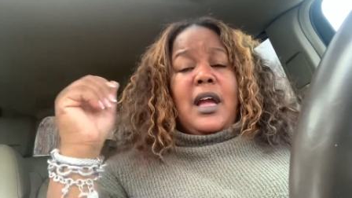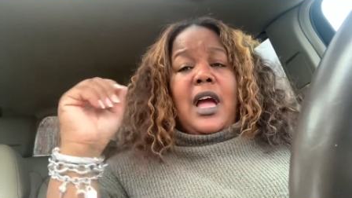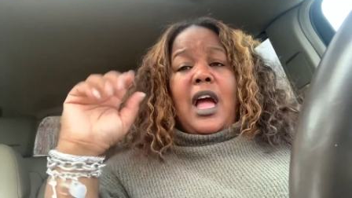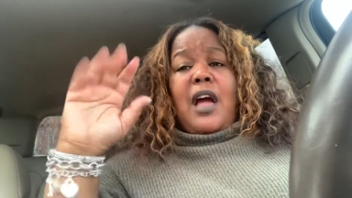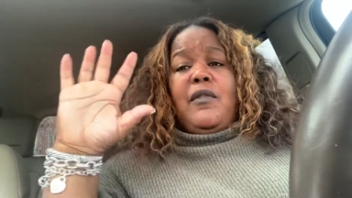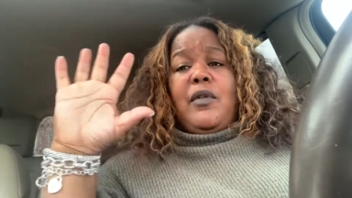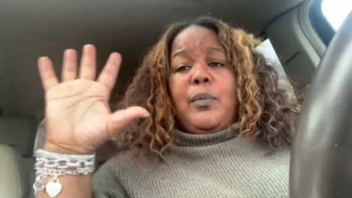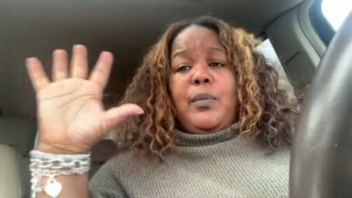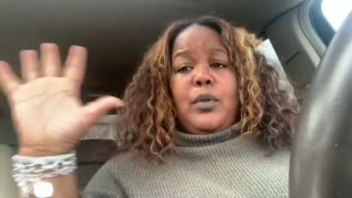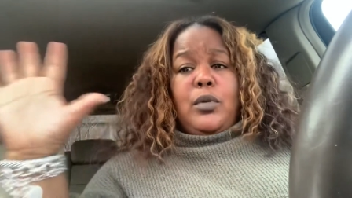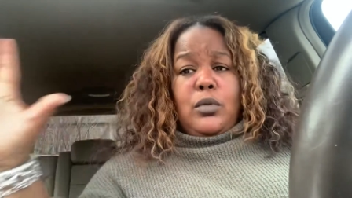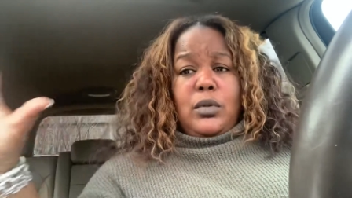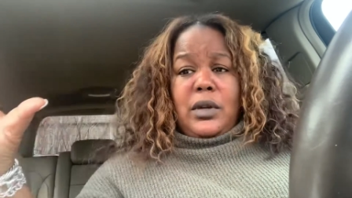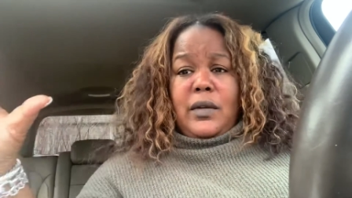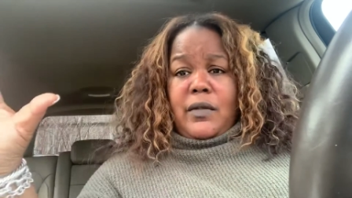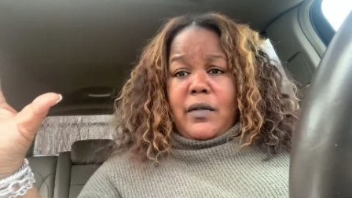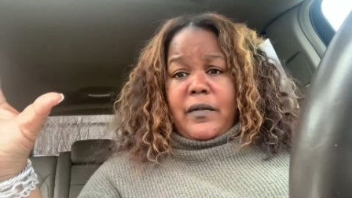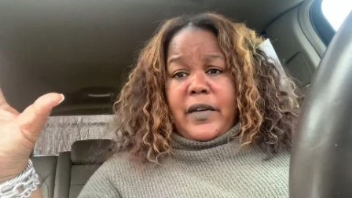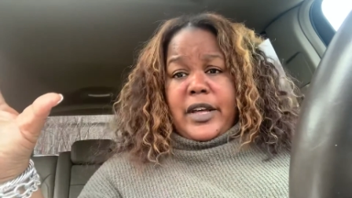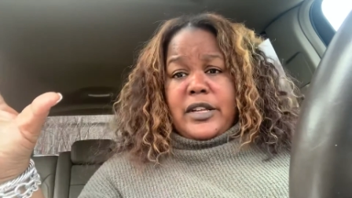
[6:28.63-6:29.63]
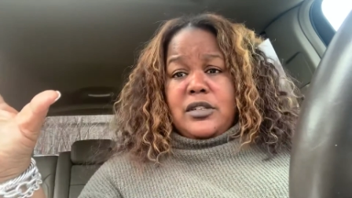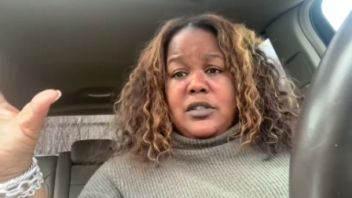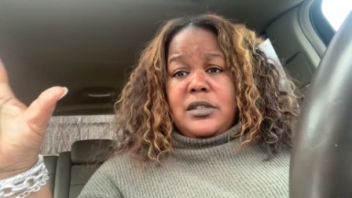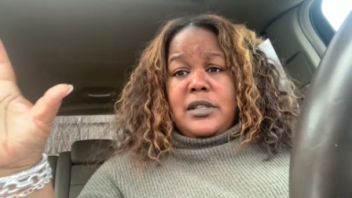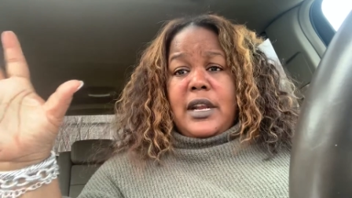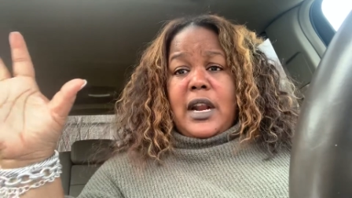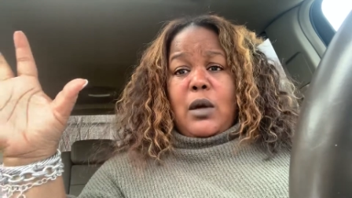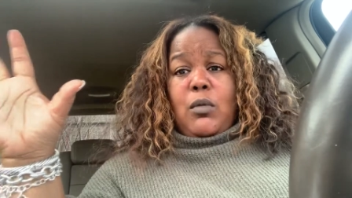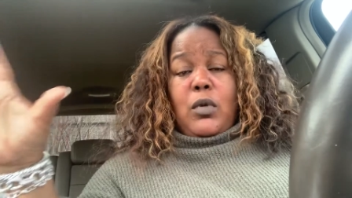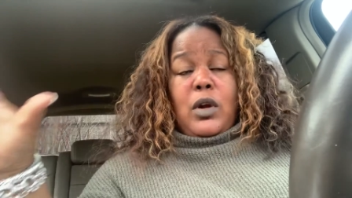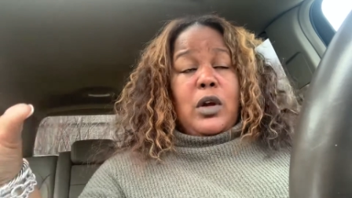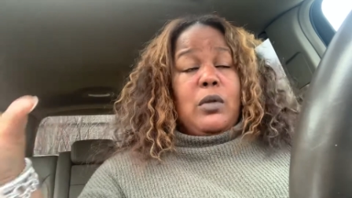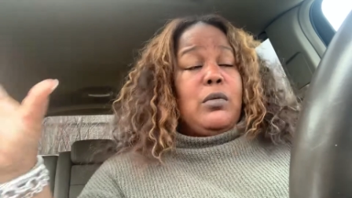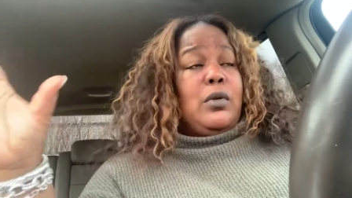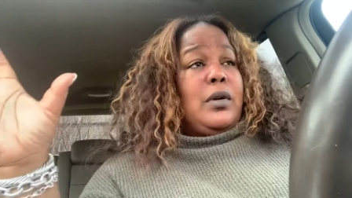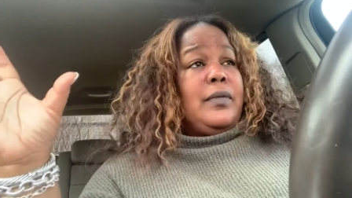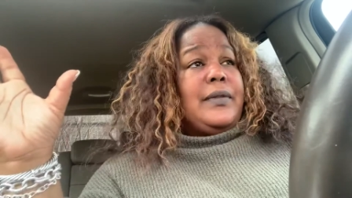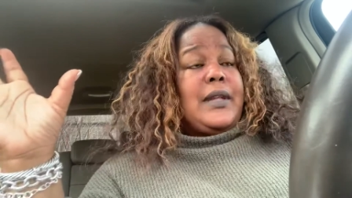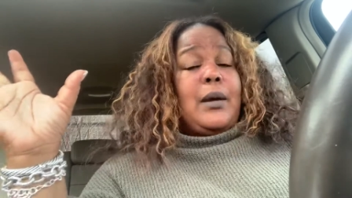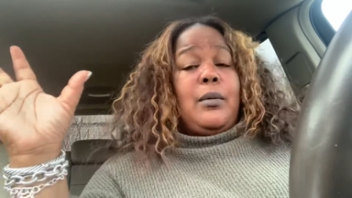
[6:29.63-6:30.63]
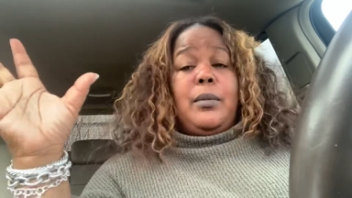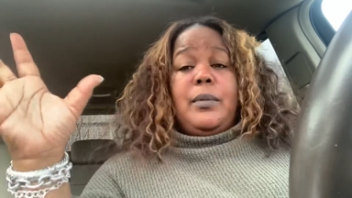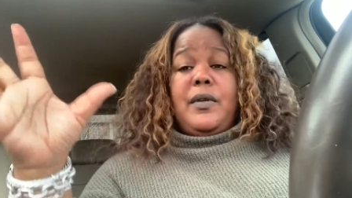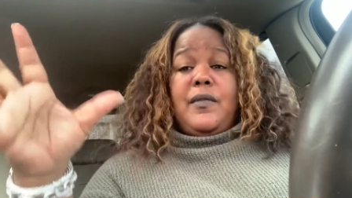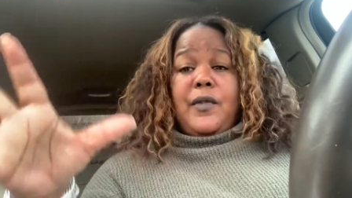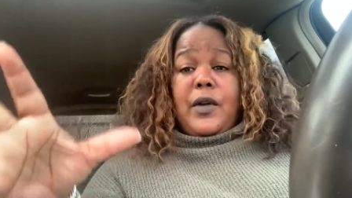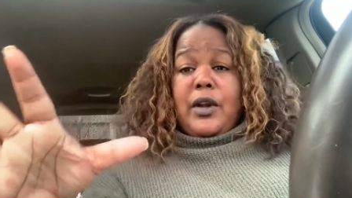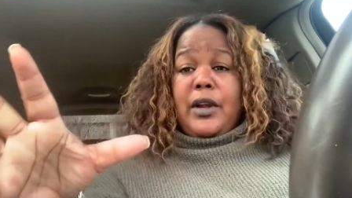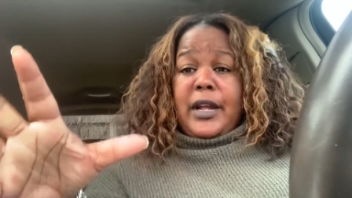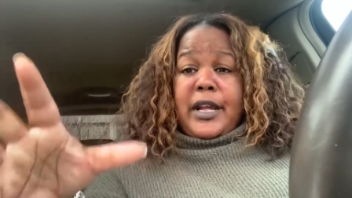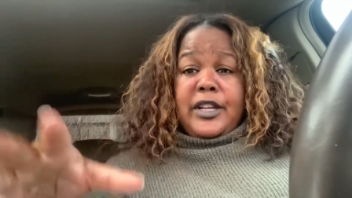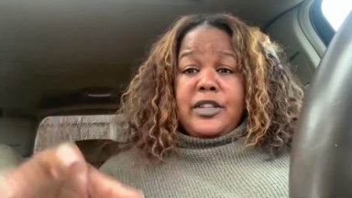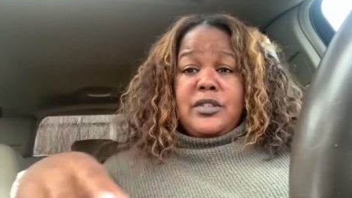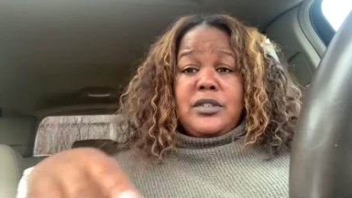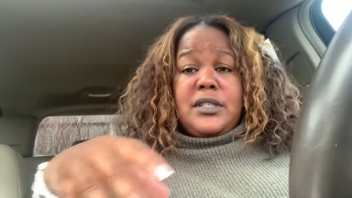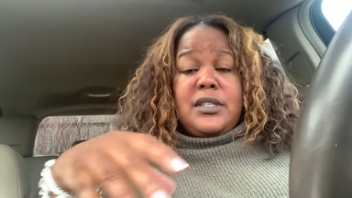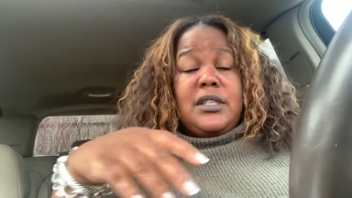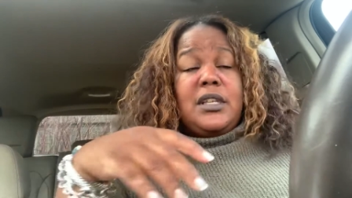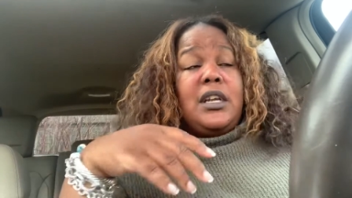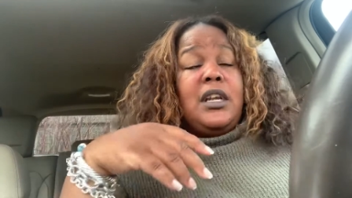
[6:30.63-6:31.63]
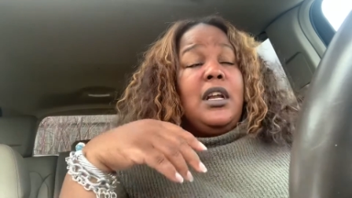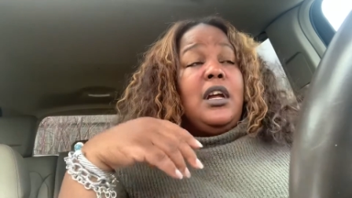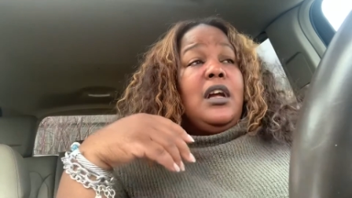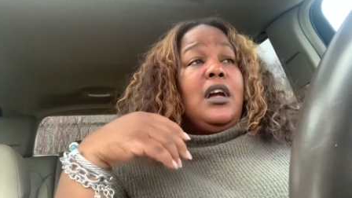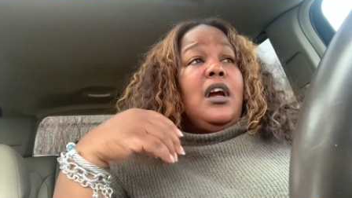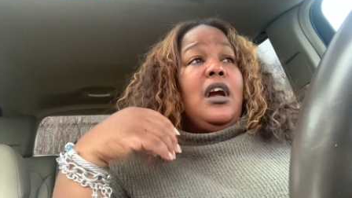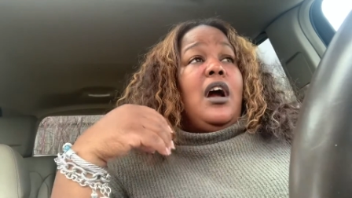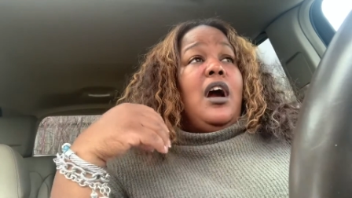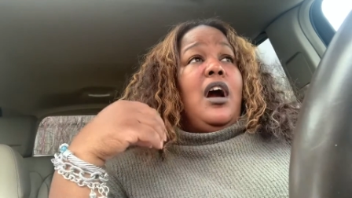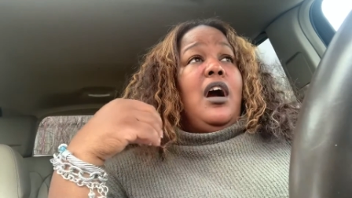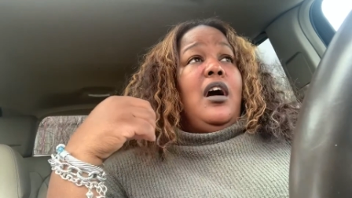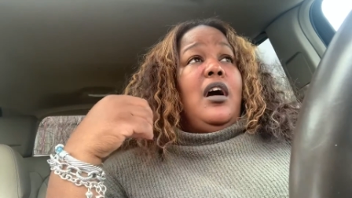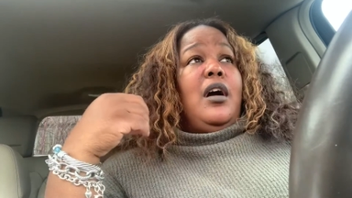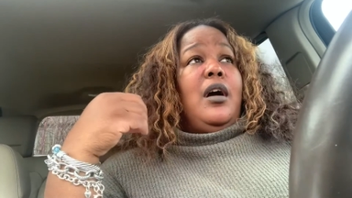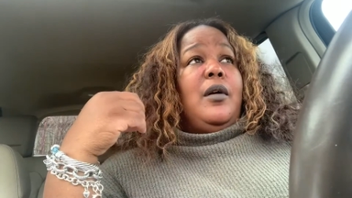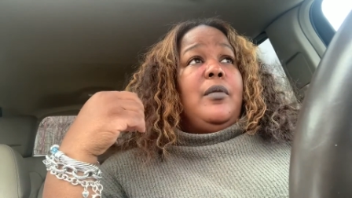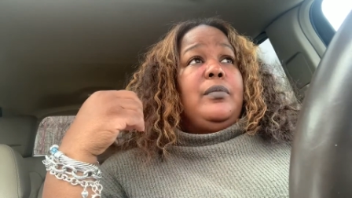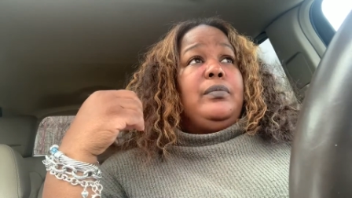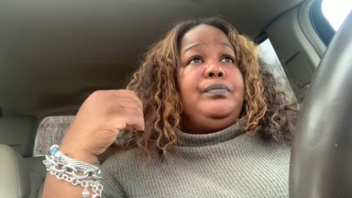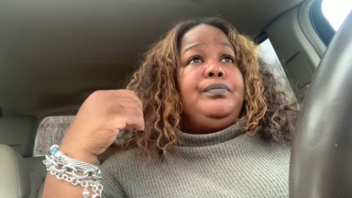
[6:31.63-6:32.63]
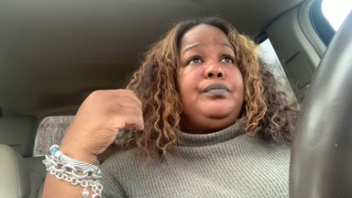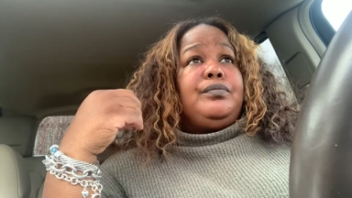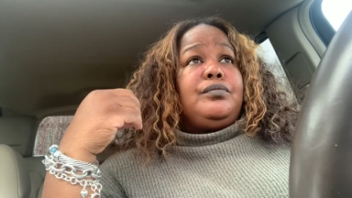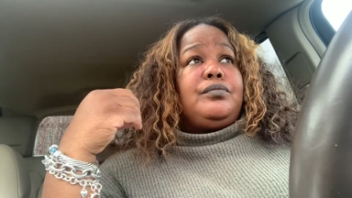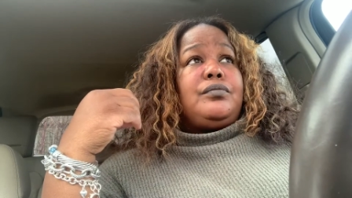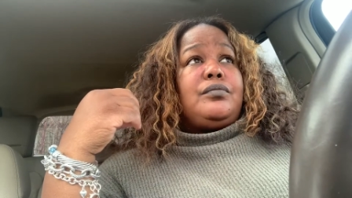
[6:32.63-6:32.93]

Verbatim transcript: I have a pool of investors that I work with that would be very interested um,